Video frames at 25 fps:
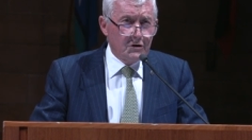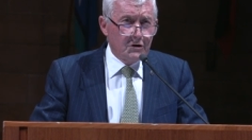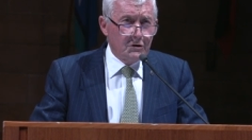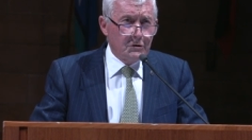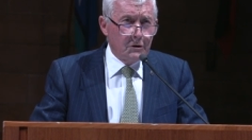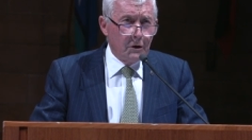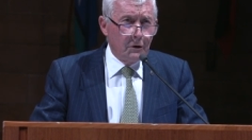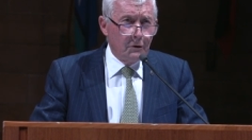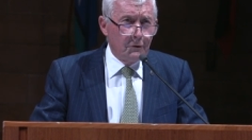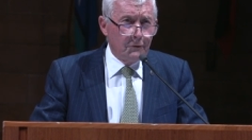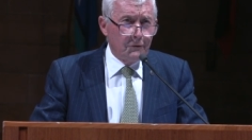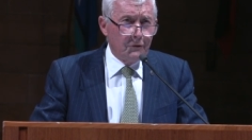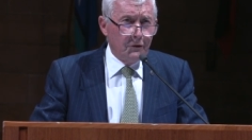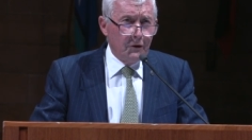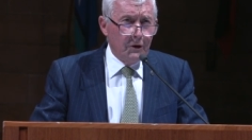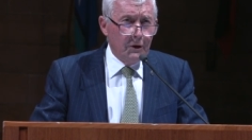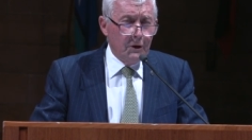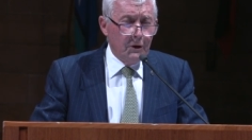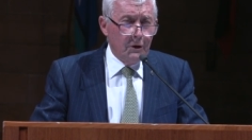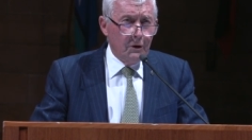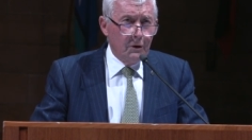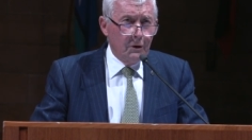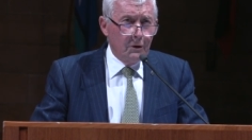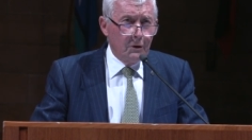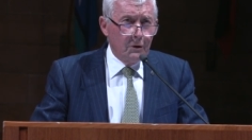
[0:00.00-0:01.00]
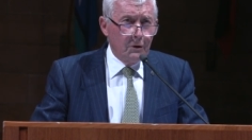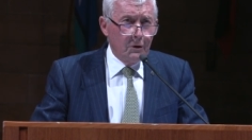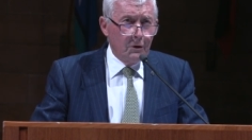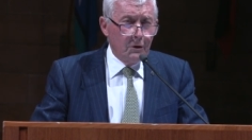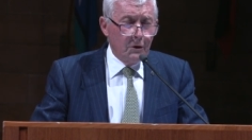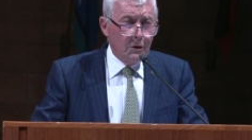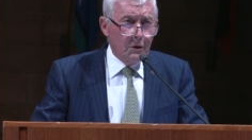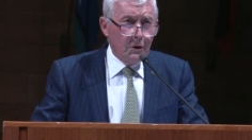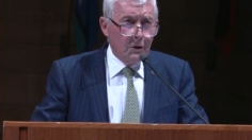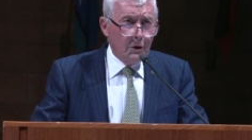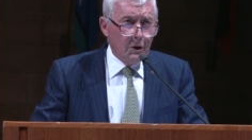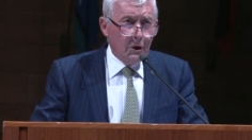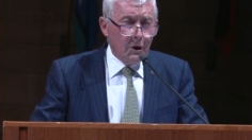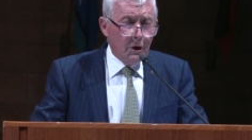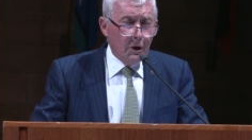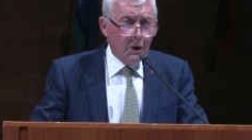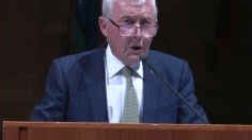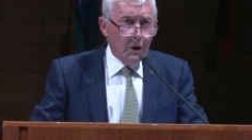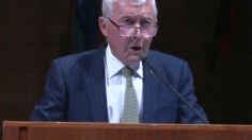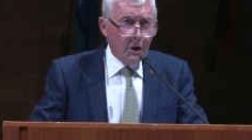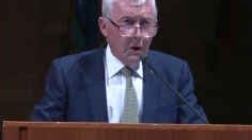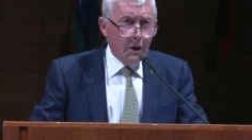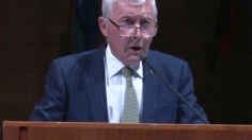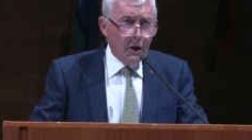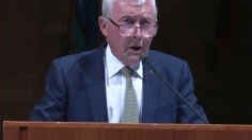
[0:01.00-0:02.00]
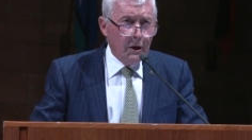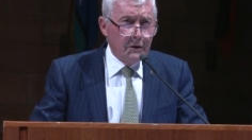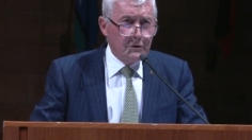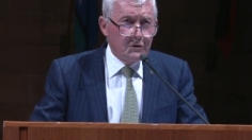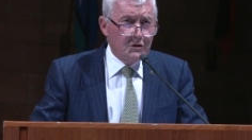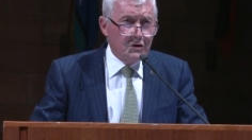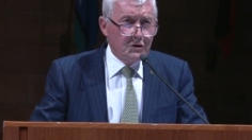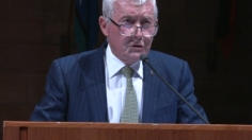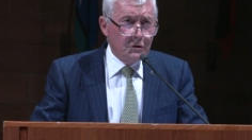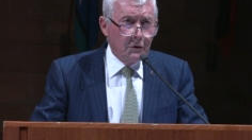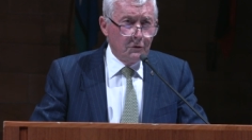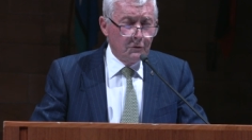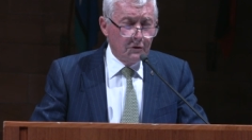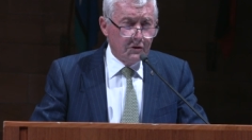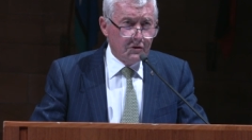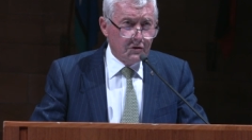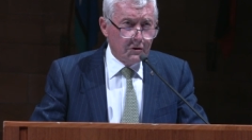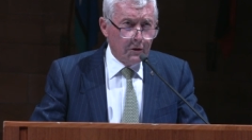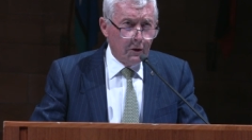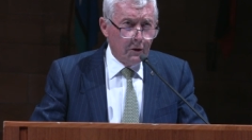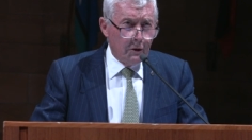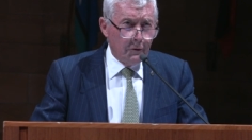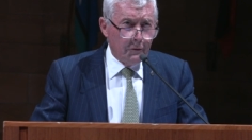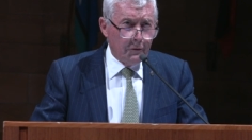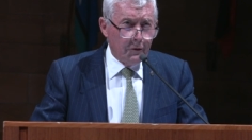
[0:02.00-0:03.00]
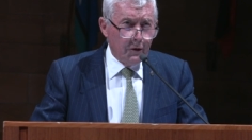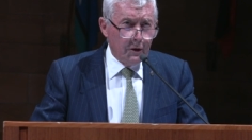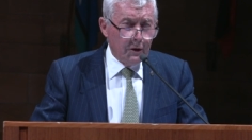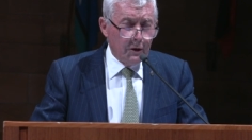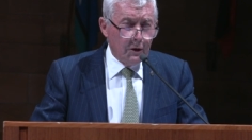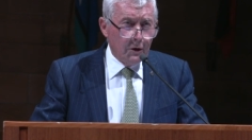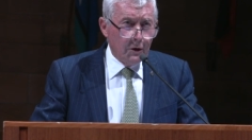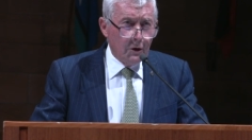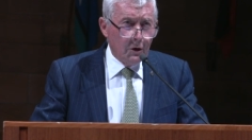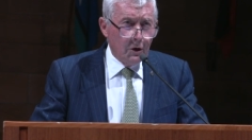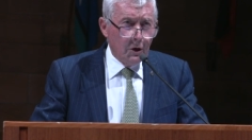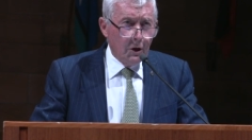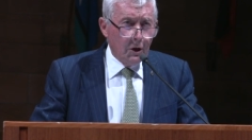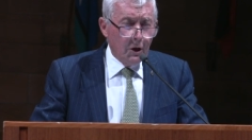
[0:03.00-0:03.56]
stealthy, and still stealthy.